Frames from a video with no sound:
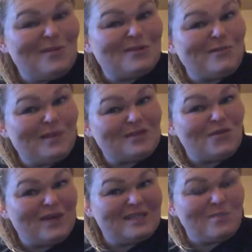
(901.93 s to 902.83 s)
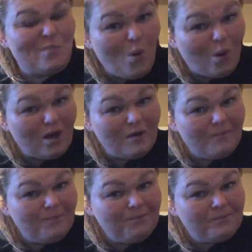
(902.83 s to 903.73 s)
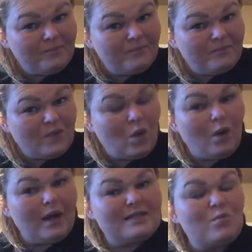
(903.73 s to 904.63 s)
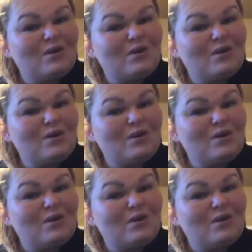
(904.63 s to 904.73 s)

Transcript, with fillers: which muscle weighs more or it's